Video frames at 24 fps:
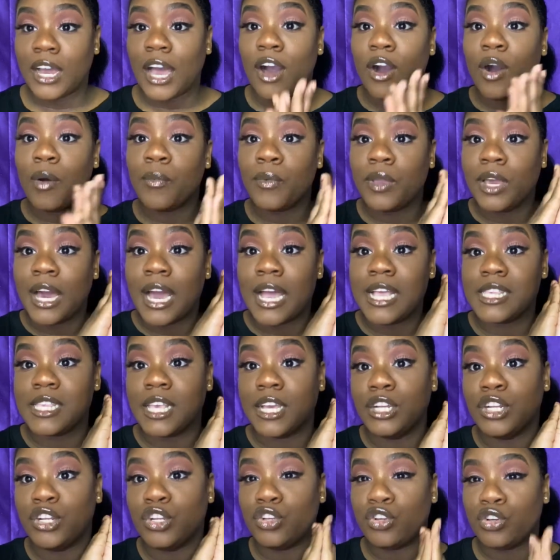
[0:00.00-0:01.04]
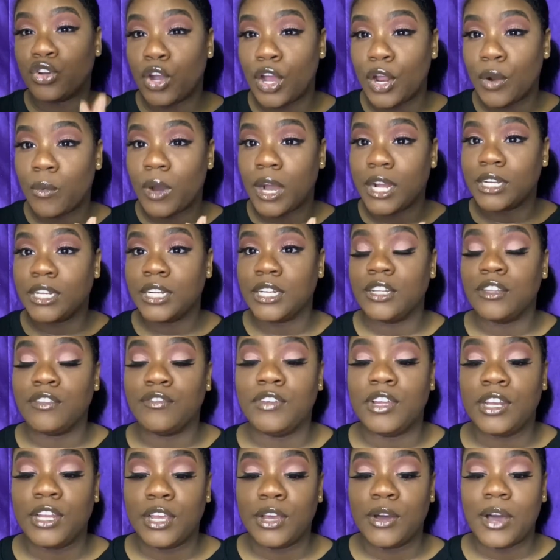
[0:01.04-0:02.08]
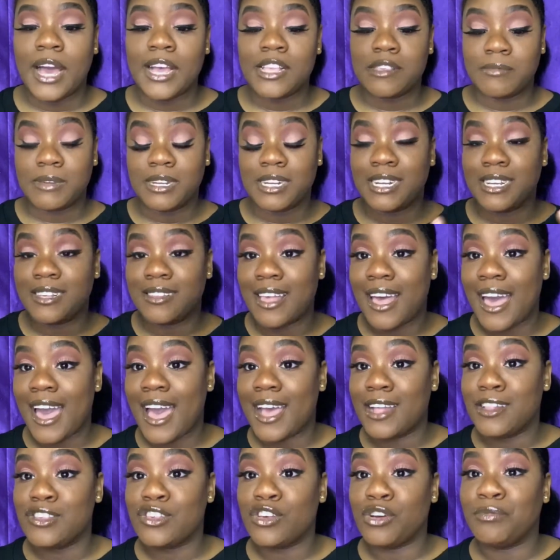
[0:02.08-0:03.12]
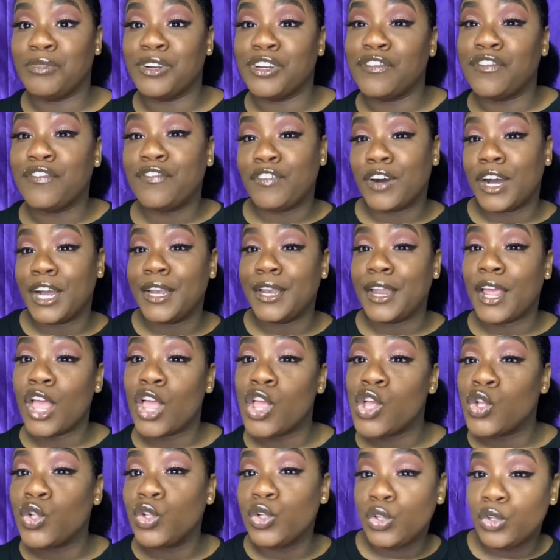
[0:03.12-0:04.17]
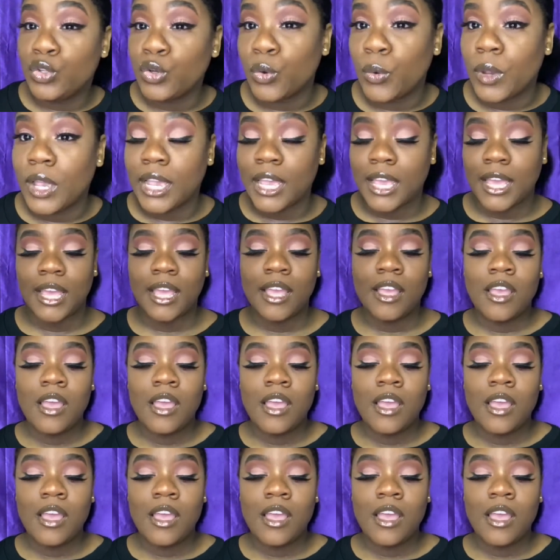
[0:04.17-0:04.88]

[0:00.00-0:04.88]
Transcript: I hope you guys enjoyed watching this video as much as I had so much fun doing it.